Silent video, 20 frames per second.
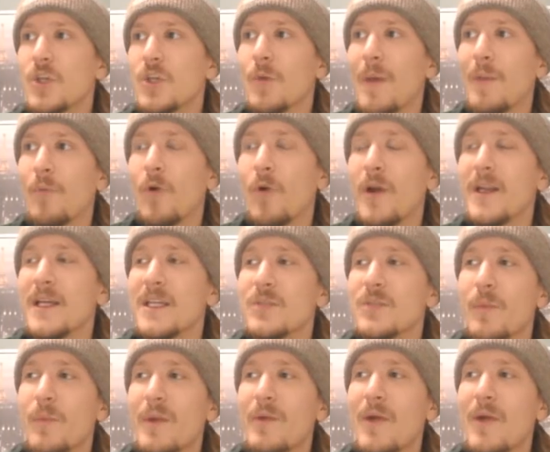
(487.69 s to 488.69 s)
my point is,
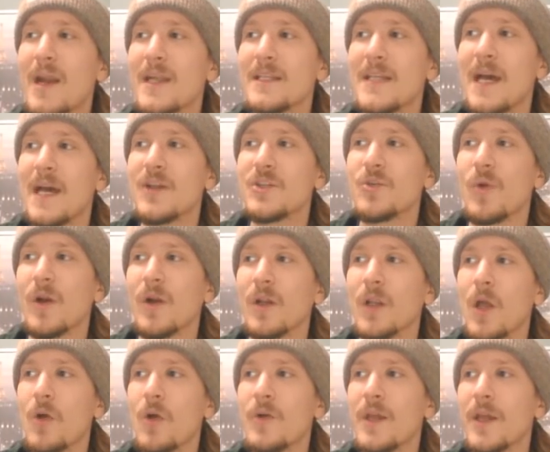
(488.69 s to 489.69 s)
when we were heading down to our
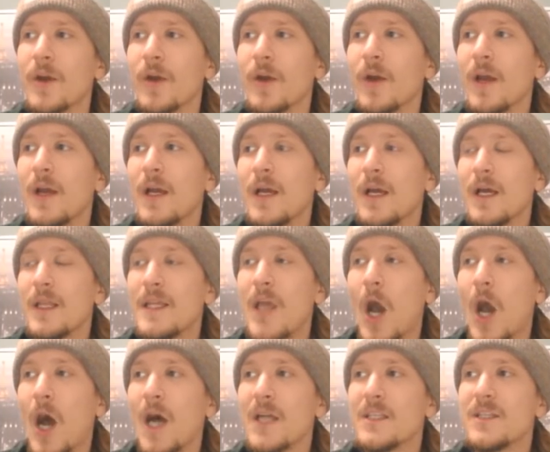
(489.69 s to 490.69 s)
low here, the
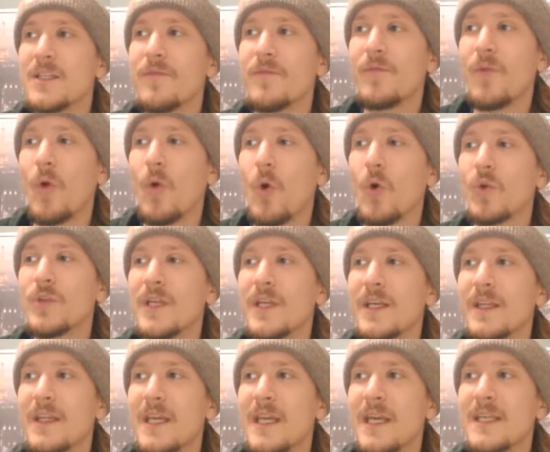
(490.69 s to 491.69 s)
odds of holding
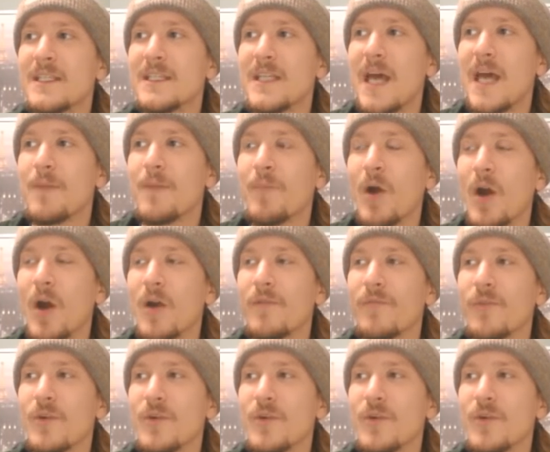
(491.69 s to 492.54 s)
the inside bar for a